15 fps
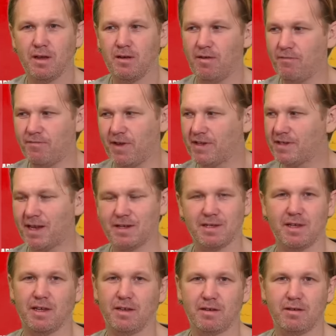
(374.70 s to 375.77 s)

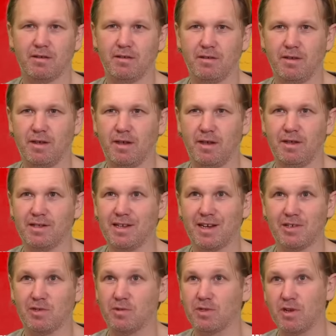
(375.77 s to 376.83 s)
Fantastic
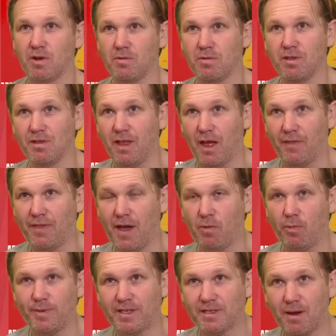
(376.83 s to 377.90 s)
international. So there
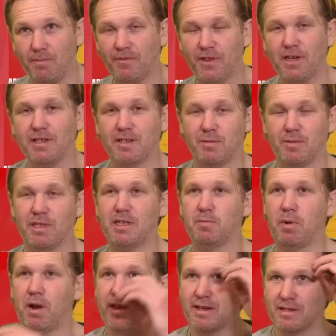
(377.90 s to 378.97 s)
will be something in some of these
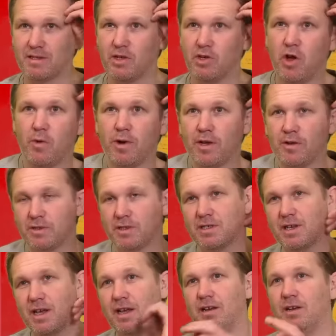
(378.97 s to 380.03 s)
players that no one else has
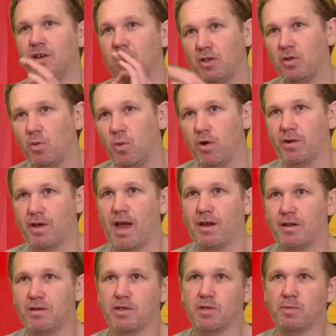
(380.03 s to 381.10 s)
seen that Warren
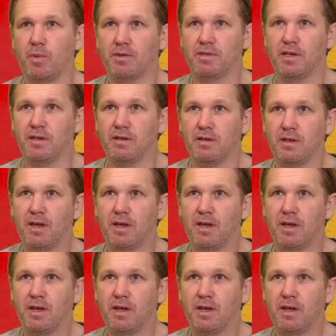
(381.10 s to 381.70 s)
Gatland has spotted.